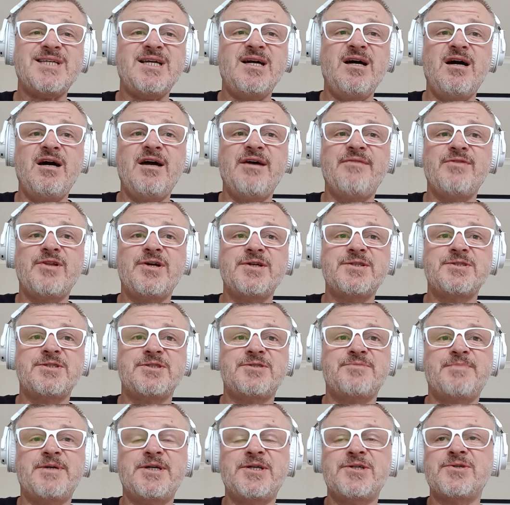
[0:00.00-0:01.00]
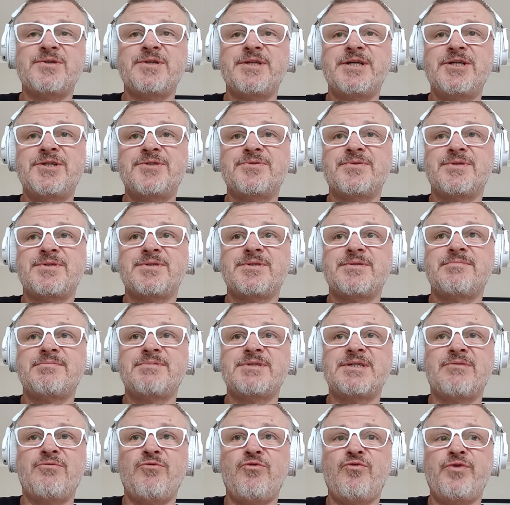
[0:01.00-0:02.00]
I have lots of special interests,
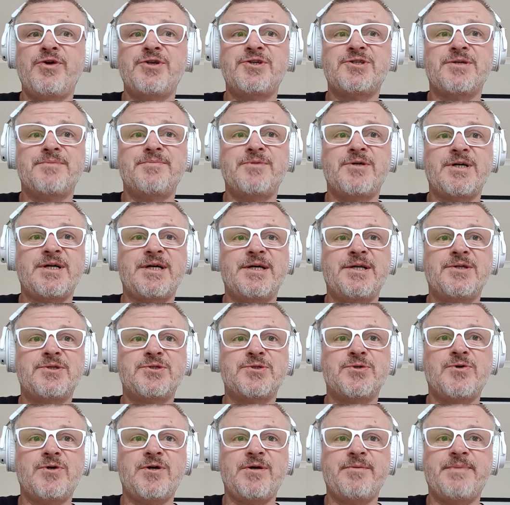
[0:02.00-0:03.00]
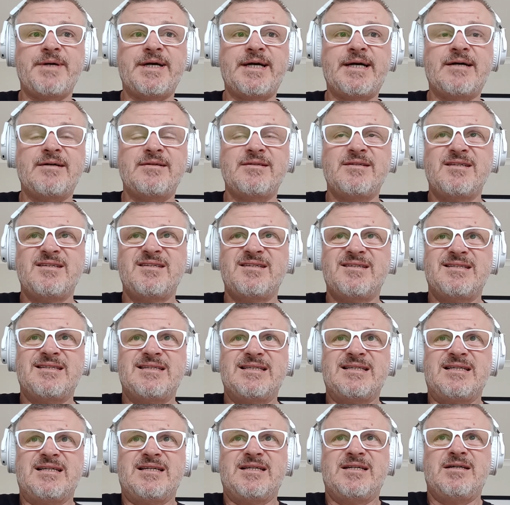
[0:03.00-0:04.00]
some of which I'm not going to talk about
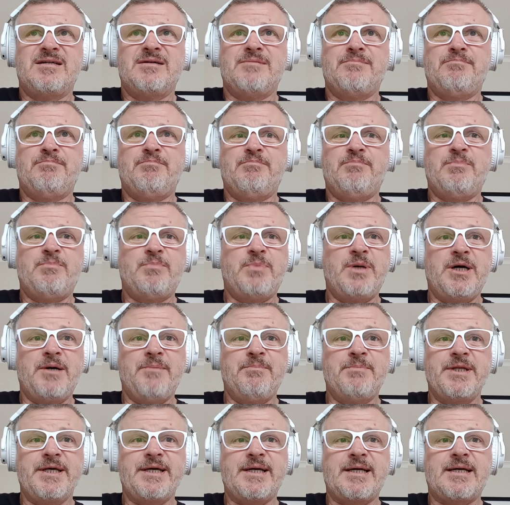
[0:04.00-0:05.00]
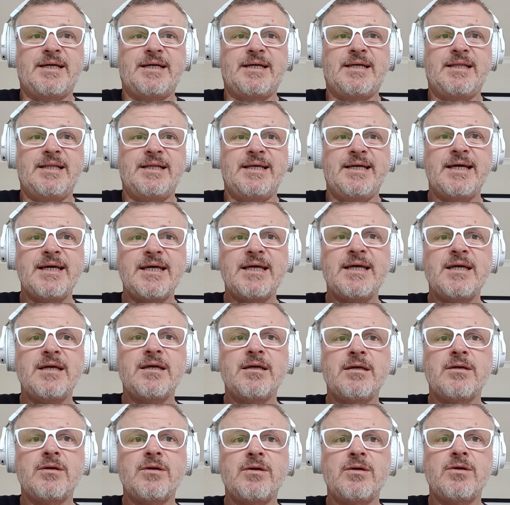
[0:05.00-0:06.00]

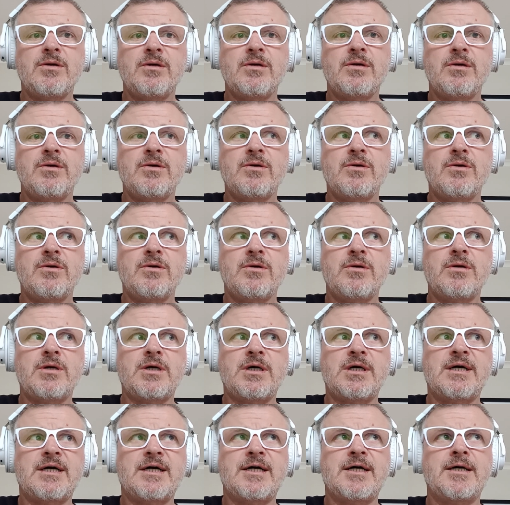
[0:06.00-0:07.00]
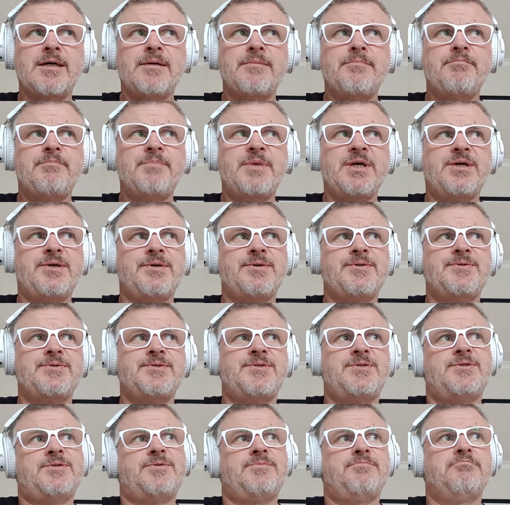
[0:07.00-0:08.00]
publicly
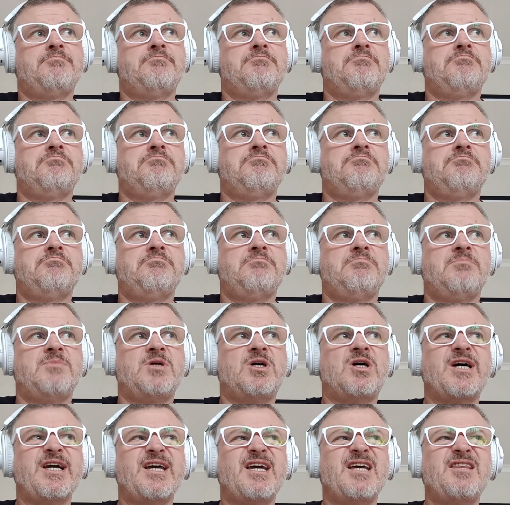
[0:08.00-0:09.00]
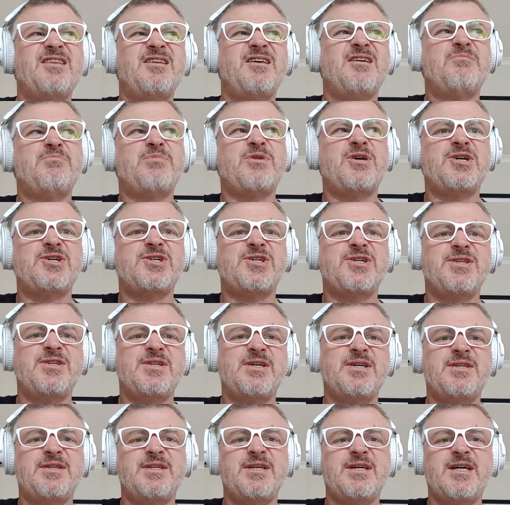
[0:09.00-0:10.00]
because I get the impression
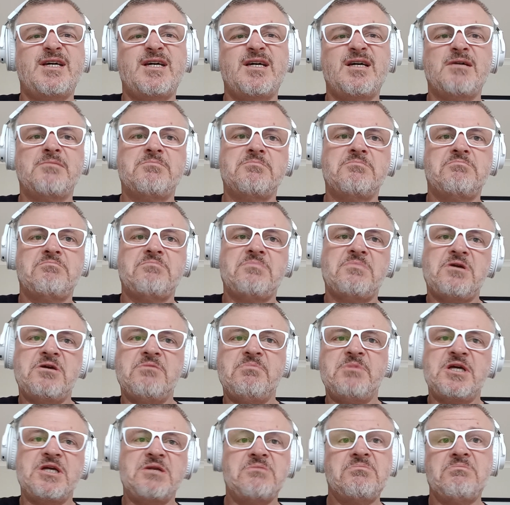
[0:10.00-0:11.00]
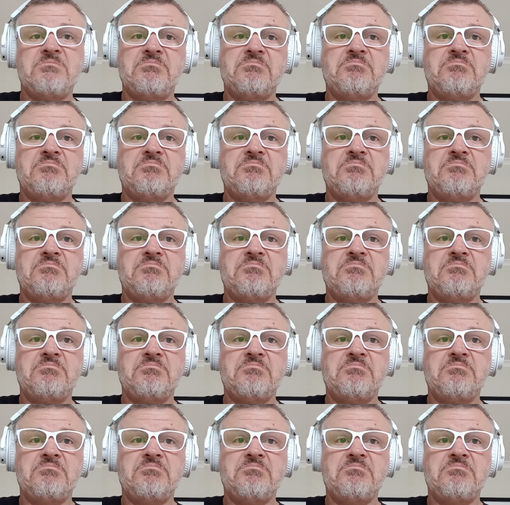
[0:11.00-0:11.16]
that they're a bit,